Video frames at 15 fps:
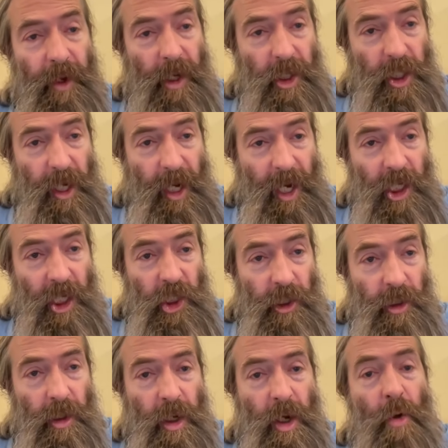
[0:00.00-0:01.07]

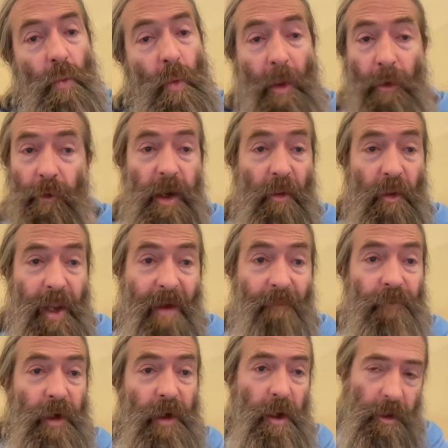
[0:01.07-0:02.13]
education, whether it's in the
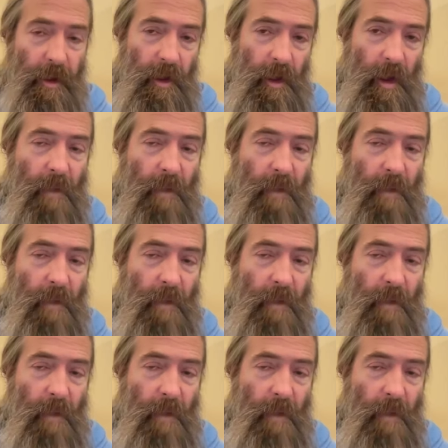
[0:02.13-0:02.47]
advocacy.